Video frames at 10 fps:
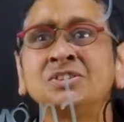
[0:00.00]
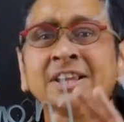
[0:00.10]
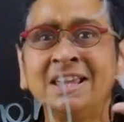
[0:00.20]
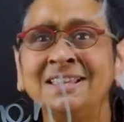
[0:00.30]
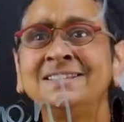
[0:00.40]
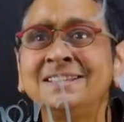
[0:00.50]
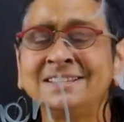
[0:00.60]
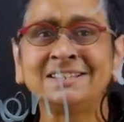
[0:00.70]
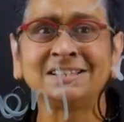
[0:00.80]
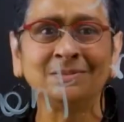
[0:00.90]
to the Keynesian
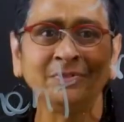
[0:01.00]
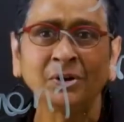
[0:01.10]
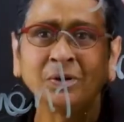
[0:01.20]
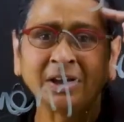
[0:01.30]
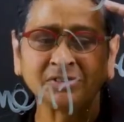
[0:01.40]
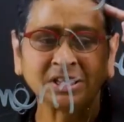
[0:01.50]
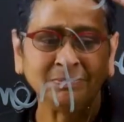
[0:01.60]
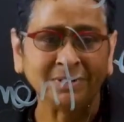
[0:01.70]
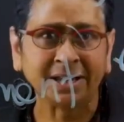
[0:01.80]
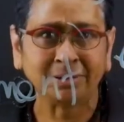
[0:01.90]
system, we're going to have to
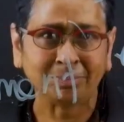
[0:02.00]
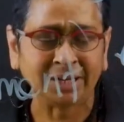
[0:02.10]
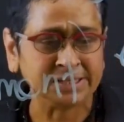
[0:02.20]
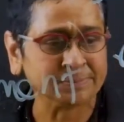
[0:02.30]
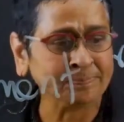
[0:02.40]
keep that in mind.